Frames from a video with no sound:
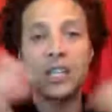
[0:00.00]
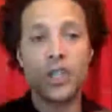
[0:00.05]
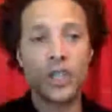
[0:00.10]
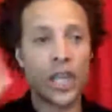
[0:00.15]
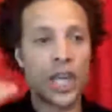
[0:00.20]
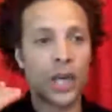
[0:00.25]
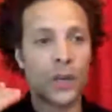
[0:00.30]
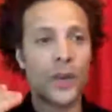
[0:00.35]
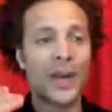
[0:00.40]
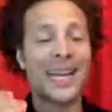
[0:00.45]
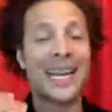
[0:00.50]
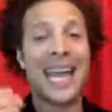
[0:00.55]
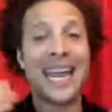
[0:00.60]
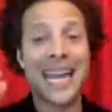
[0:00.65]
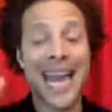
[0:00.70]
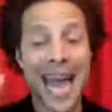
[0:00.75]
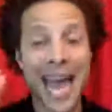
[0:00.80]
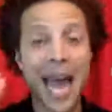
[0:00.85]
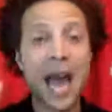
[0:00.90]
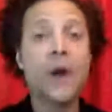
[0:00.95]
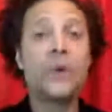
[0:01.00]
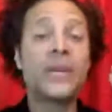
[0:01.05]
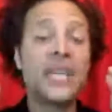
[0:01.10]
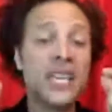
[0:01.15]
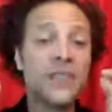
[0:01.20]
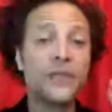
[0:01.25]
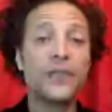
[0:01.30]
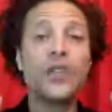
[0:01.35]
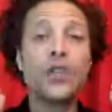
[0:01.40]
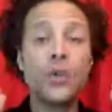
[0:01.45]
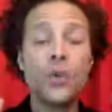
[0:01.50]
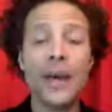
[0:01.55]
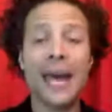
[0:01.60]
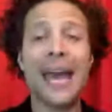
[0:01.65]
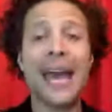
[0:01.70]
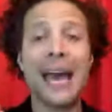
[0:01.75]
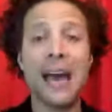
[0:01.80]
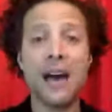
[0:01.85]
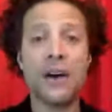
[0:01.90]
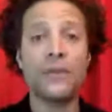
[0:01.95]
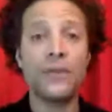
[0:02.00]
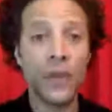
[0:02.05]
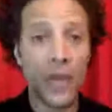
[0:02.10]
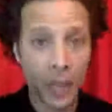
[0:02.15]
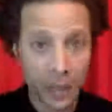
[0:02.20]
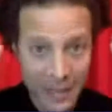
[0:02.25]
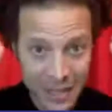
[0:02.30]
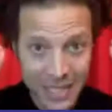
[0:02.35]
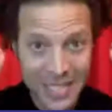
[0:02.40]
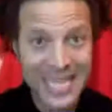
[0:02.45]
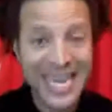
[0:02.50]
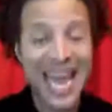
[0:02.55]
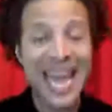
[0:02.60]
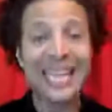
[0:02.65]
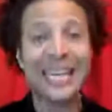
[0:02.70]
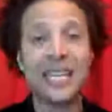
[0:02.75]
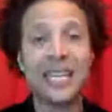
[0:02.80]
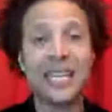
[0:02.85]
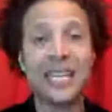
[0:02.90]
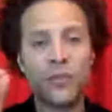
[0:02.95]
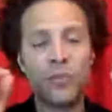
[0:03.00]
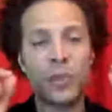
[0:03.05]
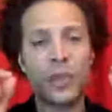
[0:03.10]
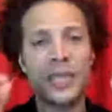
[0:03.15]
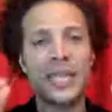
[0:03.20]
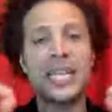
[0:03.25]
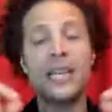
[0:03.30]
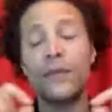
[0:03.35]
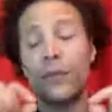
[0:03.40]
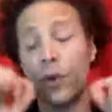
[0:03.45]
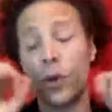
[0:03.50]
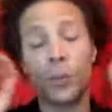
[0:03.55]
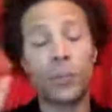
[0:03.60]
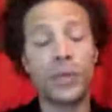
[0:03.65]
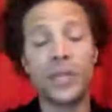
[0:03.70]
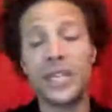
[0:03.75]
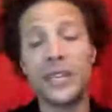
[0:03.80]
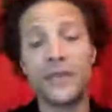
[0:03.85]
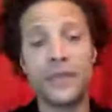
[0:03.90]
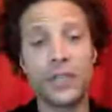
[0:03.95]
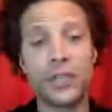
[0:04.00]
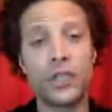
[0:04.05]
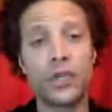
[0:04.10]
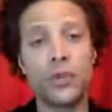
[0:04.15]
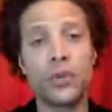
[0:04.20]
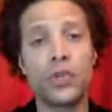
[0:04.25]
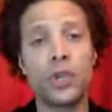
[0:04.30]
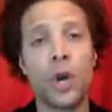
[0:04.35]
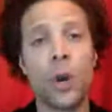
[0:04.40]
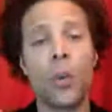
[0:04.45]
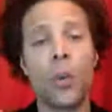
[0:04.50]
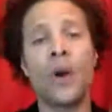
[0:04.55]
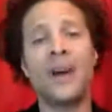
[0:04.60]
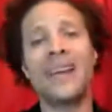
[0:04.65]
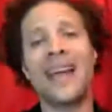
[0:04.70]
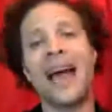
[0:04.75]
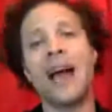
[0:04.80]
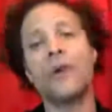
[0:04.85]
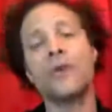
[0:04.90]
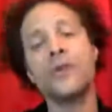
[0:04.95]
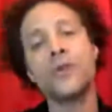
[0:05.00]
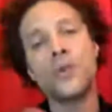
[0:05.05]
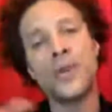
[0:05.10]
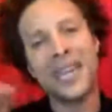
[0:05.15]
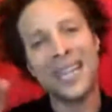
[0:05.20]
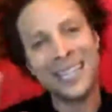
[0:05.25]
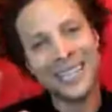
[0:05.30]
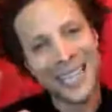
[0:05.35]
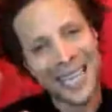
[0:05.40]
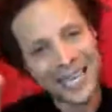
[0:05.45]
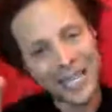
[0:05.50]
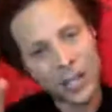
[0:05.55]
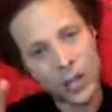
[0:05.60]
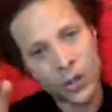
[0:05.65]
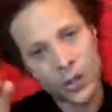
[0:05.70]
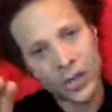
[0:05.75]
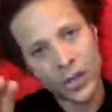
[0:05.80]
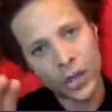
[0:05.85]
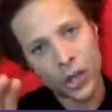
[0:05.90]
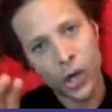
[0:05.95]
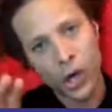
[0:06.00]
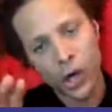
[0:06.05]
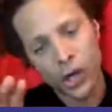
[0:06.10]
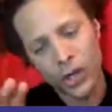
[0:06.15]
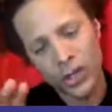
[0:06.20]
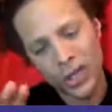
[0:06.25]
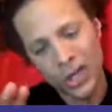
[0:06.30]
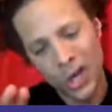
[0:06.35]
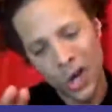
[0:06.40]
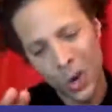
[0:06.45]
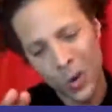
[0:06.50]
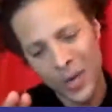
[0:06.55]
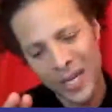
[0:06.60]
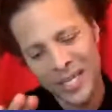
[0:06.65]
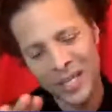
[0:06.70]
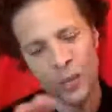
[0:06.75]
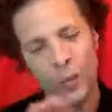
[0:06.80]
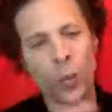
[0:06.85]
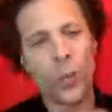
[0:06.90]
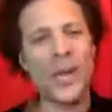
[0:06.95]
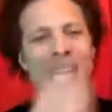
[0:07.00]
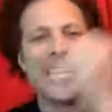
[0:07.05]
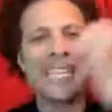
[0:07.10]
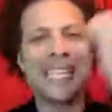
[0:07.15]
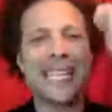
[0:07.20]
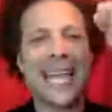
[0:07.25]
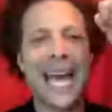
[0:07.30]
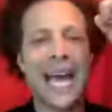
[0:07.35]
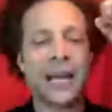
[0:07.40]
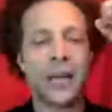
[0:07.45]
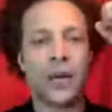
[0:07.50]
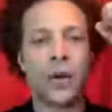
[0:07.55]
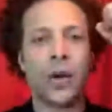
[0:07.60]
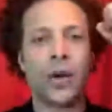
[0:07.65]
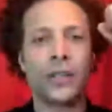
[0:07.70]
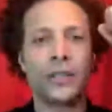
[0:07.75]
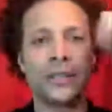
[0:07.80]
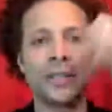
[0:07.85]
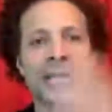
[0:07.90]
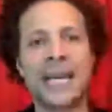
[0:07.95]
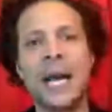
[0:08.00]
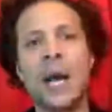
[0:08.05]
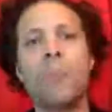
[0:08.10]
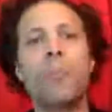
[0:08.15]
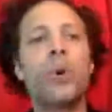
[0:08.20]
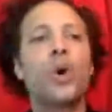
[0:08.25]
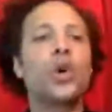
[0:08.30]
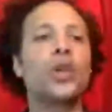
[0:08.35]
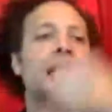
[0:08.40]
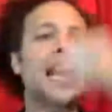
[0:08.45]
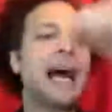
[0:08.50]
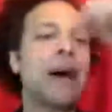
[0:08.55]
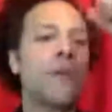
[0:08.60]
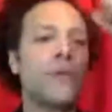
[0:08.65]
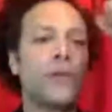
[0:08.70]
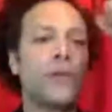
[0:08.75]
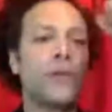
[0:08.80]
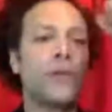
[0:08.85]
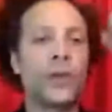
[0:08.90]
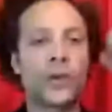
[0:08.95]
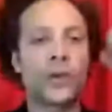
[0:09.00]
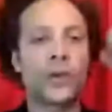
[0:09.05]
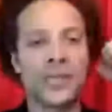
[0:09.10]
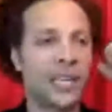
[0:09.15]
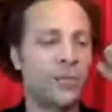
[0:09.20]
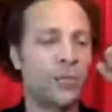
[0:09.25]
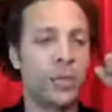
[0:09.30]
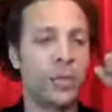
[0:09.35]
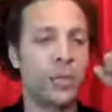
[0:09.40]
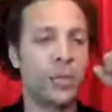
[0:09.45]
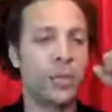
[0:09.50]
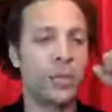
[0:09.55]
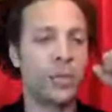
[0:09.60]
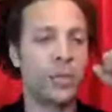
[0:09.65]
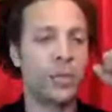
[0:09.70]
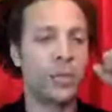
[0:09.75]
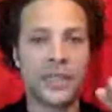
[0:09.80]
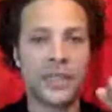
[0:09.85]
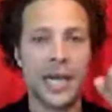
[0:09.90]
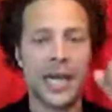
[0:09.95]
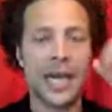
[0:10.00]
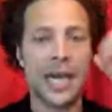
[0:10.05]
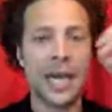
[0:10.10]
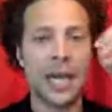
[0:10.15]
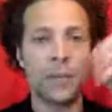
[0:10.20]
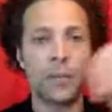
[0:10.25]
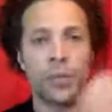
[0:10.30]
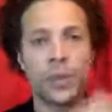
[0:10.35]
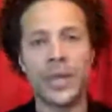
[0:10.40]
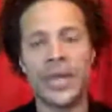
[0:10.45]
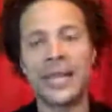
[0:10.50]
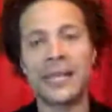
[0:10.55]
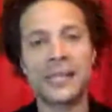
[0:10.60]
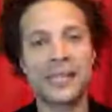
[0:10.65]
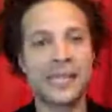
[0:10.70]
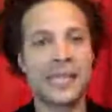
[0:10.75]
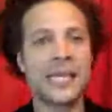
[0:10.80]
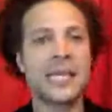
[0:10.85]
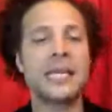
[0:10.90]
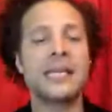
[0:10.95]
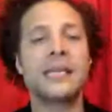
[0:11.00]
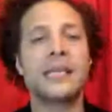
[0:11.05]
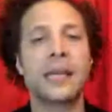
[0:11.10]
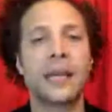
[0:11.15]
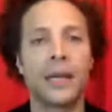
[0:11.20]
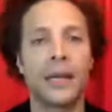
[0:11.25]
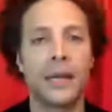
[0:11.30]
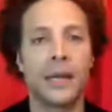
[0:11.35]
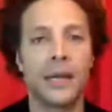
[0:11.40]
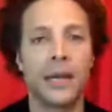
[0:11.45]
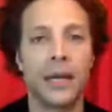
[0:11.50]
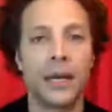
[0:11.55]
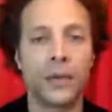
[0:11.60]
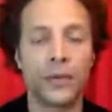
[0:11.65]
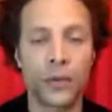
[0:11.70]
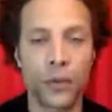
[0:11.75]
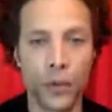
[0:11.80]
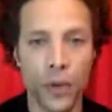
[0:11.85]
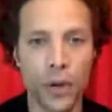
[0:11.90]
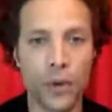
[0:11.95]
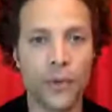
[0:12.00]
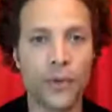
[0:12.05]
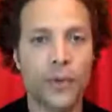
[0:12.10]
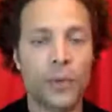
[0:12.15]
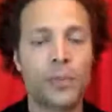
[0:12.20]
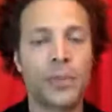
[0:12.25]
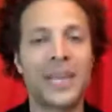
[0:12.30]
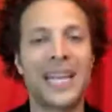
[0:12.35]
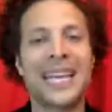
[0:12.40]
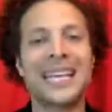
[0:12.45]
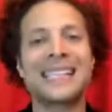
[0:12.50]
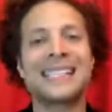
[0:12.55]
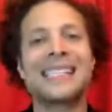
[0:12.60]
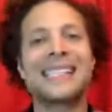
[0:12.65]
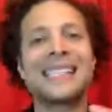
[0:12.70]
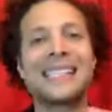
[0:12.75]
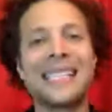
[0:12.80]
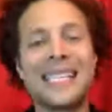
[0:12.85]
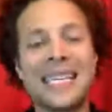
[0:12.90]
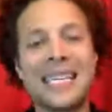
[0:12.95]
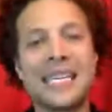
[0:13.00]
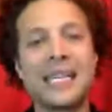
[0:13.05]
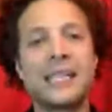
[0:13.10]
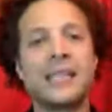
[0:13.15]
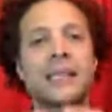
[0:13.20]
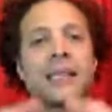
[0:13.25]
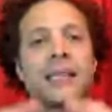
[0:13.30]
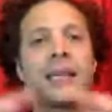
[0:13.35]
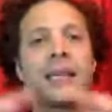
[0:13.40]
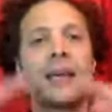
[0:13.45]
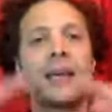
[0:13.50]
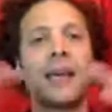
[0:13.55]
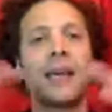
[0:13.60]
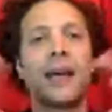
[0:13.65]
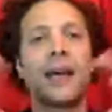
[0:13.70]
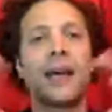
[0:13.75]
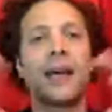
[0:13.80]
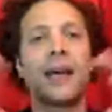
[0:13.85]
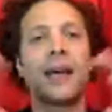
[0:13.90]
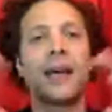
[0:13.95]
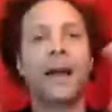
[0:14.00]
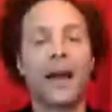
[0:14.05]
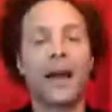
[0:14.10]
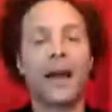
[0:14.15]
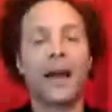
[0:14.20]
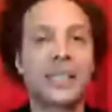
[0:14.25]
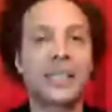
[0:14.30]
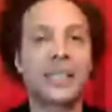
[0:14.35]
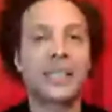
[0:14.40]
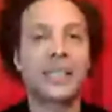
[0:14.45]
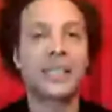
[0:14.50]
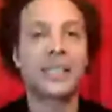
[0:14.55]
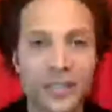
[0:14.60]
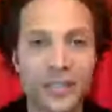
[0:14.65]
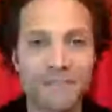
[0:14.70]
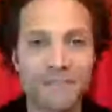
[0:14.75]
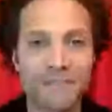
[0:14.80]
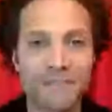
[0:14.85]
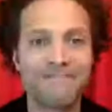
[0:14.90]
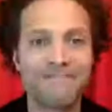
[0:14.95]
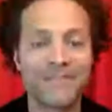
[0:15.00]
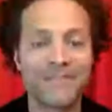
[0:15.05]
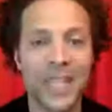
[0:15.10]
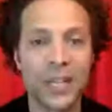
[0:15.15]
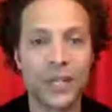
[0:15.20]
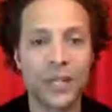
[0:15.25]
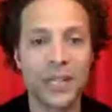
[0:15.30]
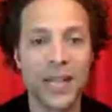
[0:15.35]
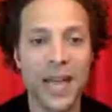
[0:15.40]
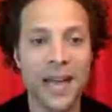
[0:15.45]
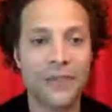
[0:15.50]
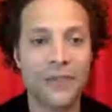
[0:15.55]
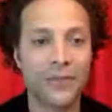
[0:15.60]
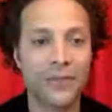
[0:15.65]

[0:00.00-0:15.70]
generate, and how, if you have a negative belief or a belief that you don't want, how you can, like you're in a garden, go in and weed that garden, pull out those negative beliefs, and plant seeds of growth, plant seeds of expansion in your life.